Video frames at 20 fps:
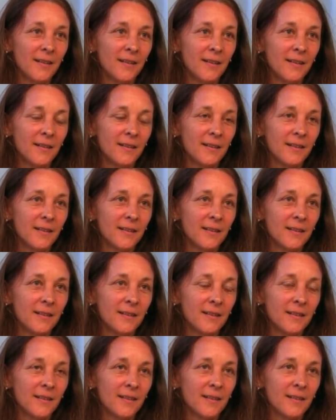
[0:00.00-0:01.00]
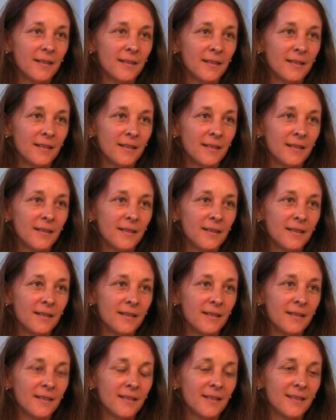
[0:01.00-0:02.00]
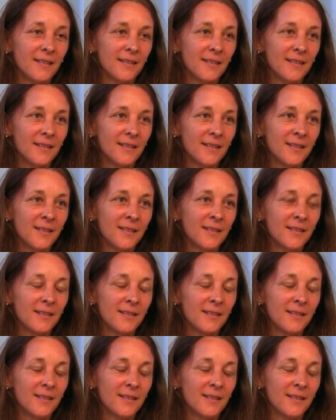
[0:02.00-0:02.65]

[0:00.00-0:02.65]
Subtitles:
(silence)